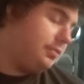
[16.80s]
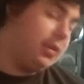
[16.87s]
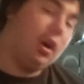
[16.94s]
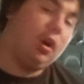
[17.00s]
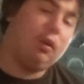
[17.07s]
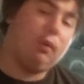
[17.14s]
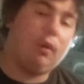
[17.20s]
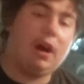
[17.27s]

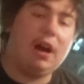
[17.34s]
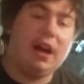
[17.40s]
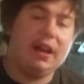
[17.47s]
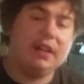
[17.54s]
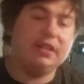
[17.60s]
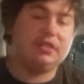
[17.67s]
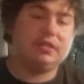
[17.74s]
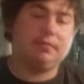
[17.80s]

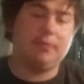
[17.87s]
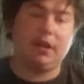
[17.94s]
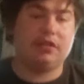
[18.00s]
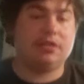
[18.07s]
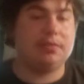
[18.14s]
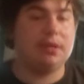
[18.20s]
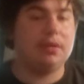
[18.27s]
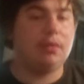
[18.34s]
build-wise,
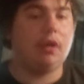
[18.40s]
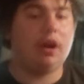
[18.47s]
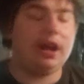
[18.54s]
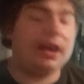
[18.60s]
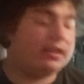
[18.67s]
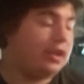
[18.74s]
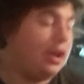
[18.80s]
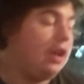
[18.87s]

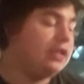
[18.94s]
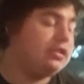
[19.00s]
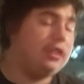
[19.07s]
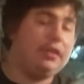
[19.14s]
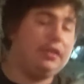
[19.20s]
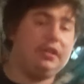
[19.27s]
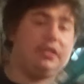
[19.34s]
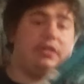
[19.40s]
measurement-wise.
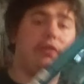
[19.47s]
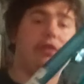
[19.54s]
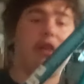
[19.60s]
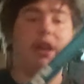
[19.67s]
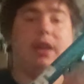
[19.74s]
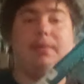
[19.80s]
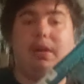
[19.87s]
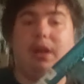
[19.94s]
So this
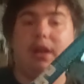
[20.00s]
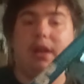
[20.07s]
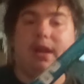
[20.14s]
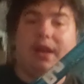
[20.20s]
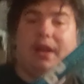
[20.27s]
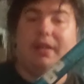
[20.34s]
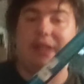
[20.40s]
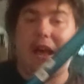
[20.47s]

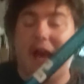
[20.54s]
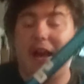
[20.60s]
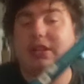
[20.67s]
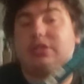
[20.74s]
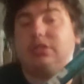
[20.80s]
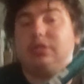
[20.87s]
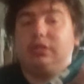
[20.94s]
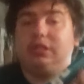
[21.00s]
frame is
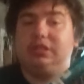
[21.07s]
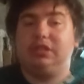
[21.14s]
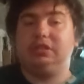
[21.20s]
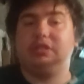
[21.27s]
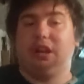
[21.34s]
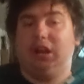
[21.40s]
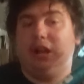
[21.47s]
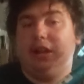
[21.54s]
actually
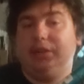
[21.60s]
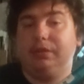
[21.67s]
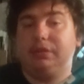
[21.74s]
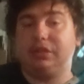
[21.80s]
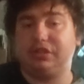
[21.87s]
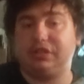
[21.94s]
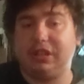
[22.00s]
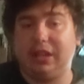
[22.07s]
designed
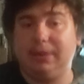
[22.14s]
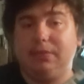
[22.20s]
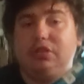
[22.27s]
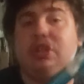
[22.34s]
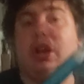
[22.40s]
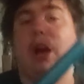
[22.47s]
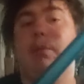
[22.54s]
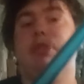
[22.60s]
with the same
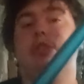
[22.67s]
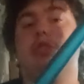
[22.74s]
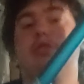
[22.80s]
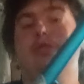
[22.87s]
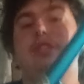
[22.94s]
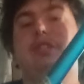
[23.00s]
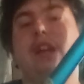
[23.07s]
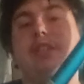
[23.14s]

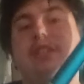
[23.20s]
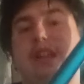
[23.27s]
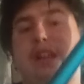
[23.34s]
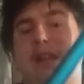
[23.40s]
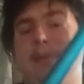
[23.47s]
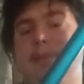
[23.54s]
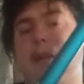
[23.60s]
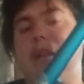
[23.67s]
geometries as the
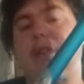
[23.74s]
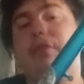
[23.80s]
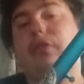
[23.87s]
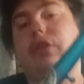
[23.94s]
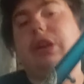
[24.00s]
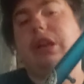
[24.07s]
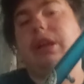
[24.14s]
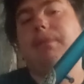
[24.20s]
Hitman
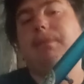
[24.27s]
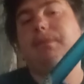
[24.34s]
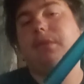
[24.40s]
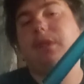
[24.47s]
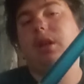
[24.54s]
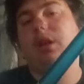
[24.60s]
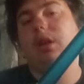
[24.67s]
frame.